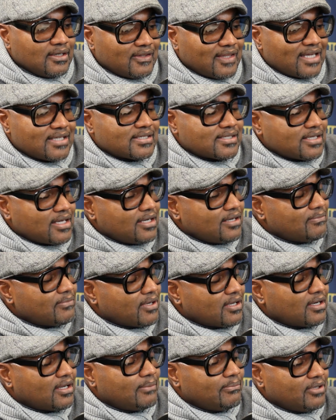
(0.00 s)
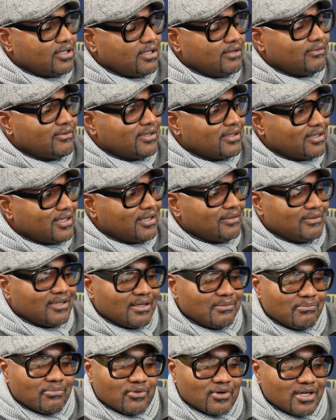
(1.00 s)
that state, man, they believe it.
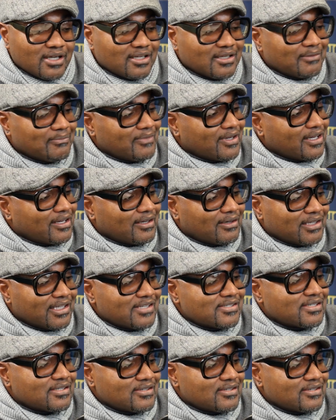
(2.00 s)
They breed it, man. There's